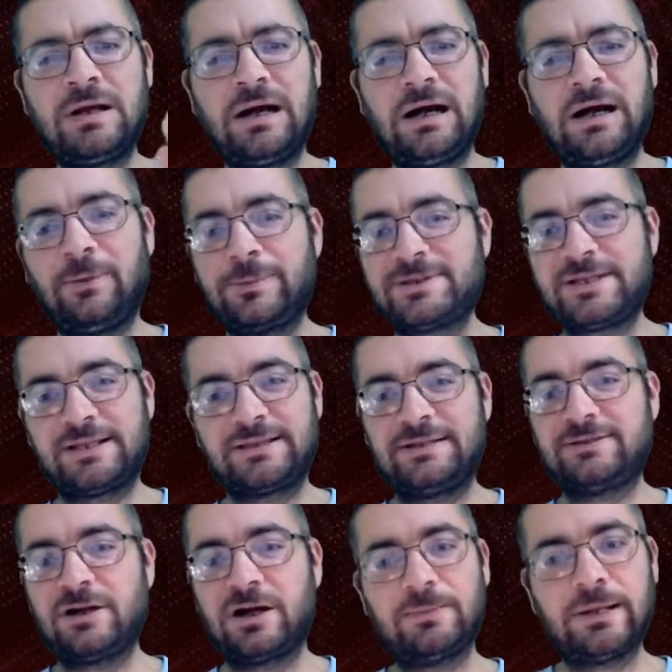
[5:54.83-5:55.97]
I almost ate the
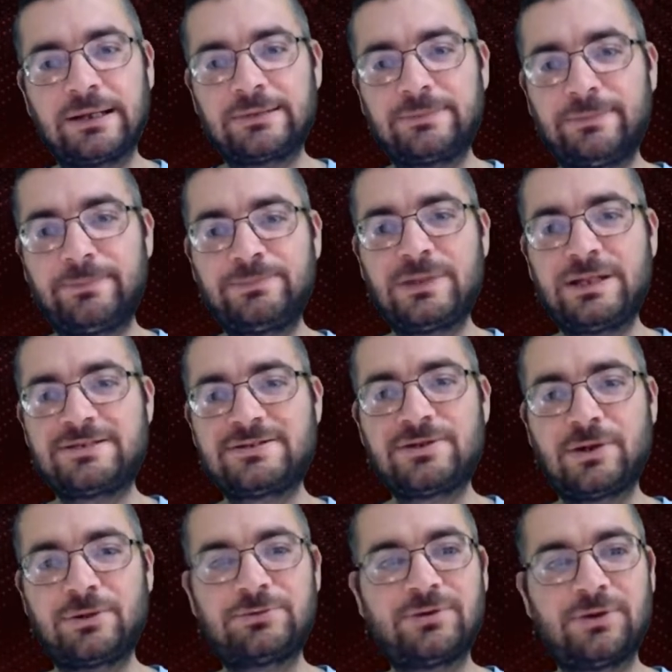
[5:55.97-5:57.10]
entire bag. It's
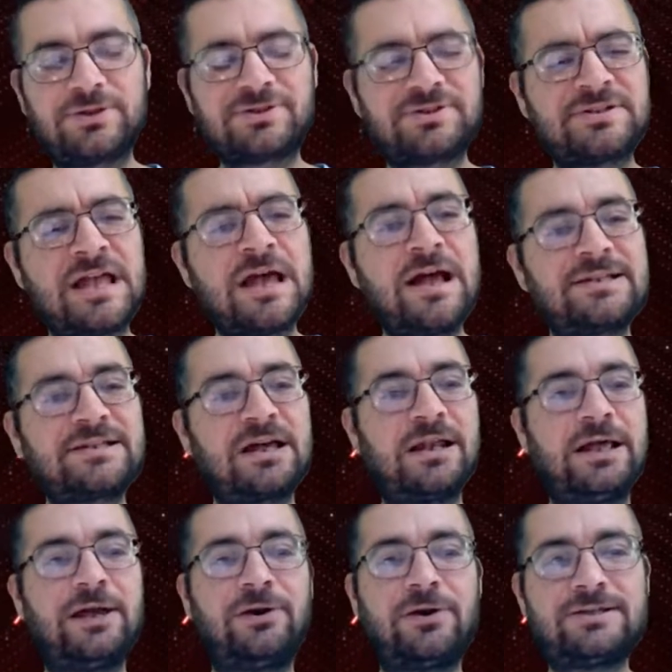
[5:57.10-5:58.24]
so delicious. It's kind of
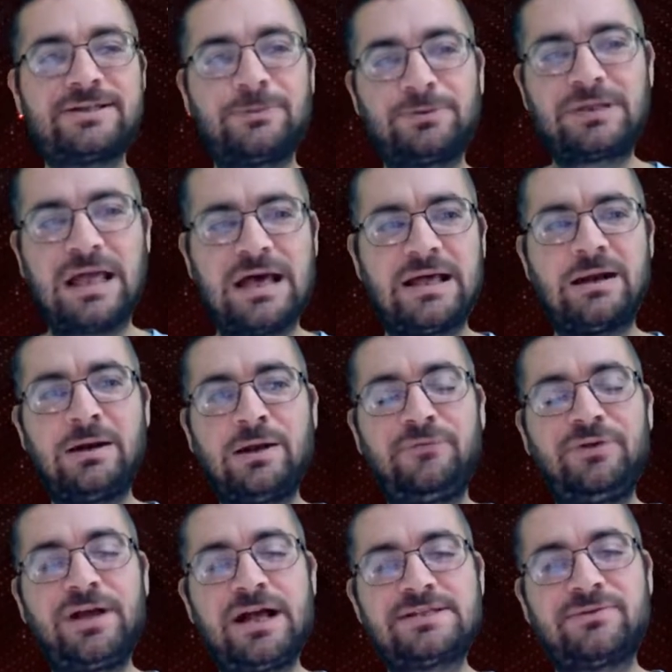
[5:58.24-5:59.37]
interesting with that. I don't know if you
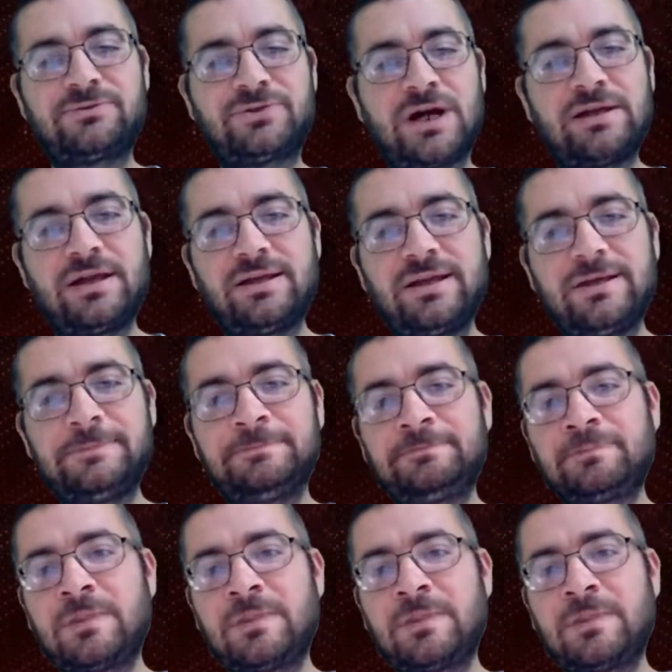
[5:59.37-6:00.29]
guys ever tried that yet.